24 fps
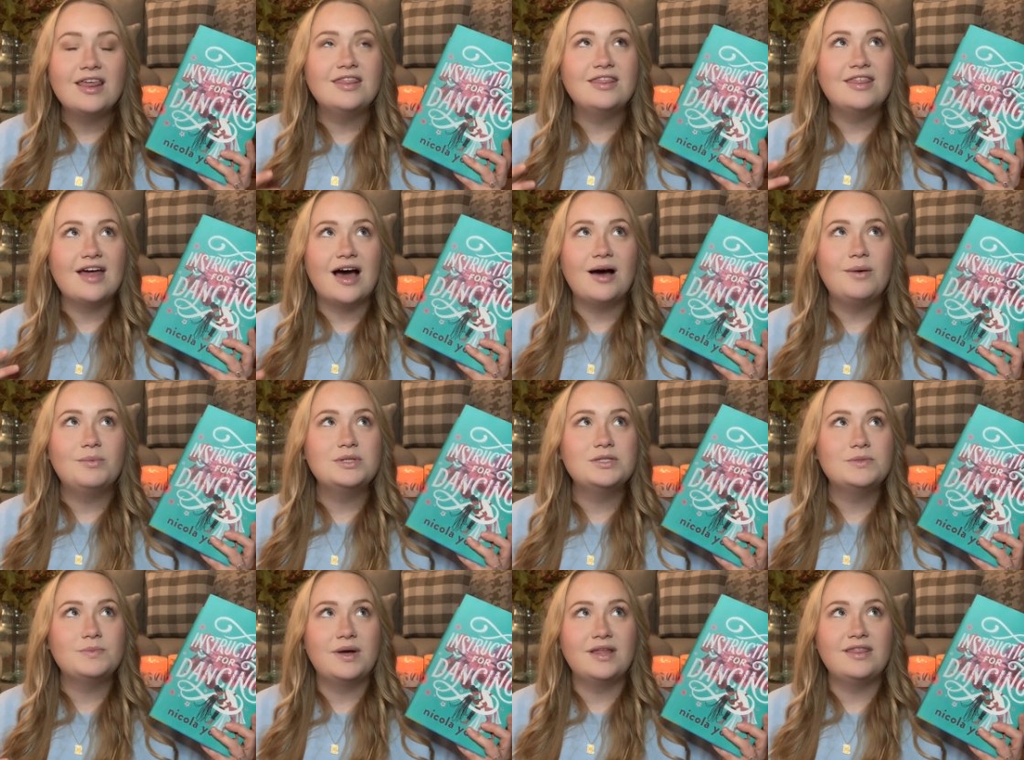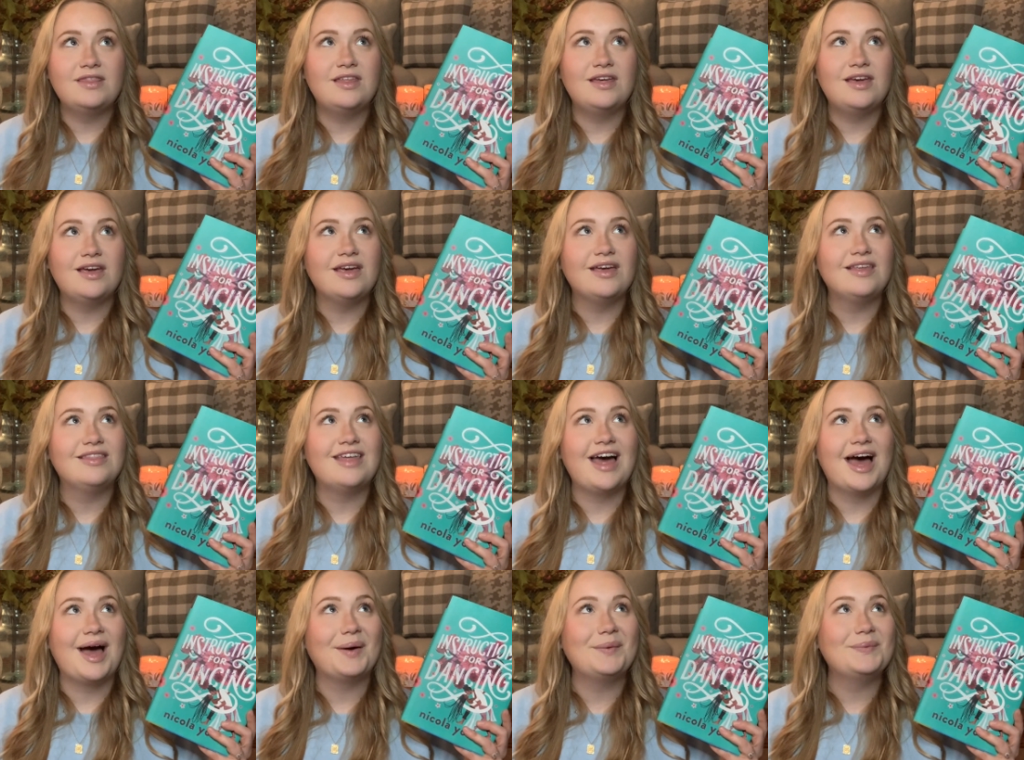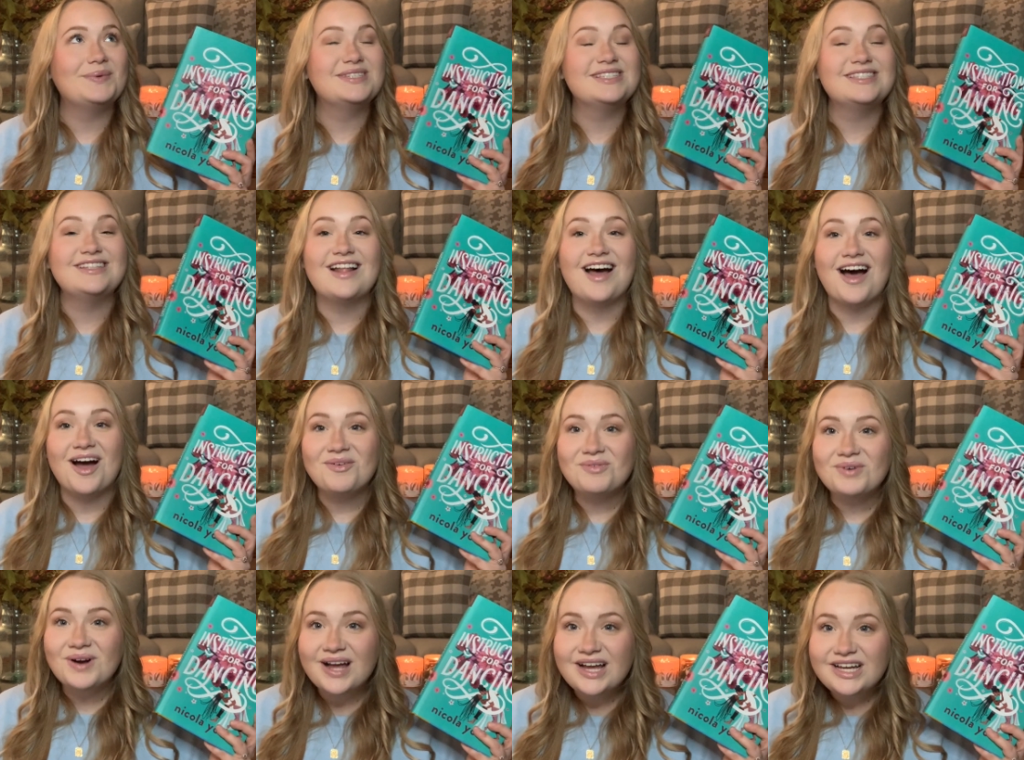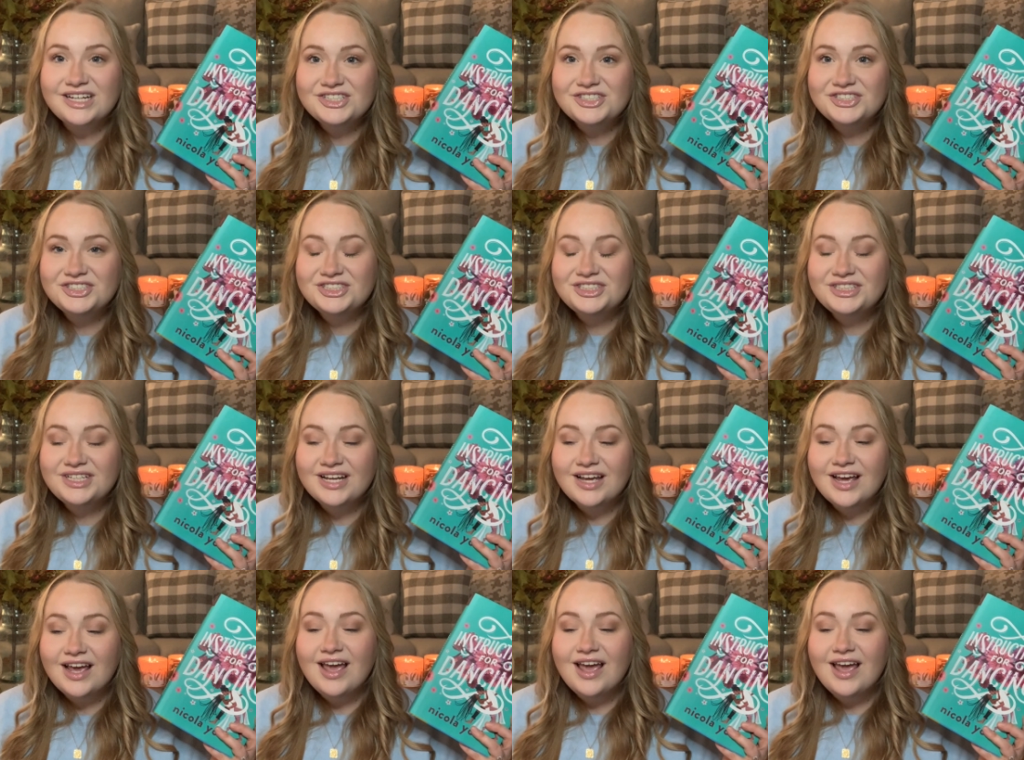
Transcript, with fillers: That was one thing that was not rushed.